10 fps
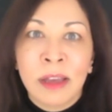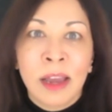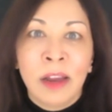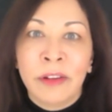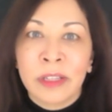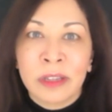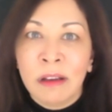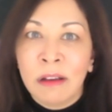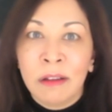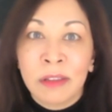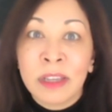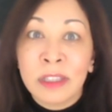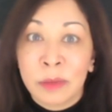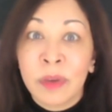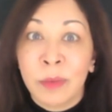Eric Tahan, these are
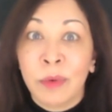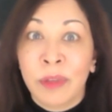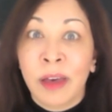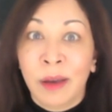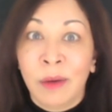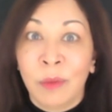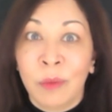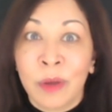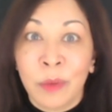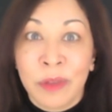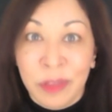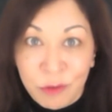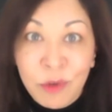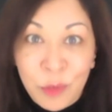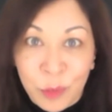the people that we were in the
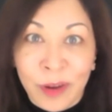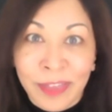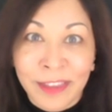room with,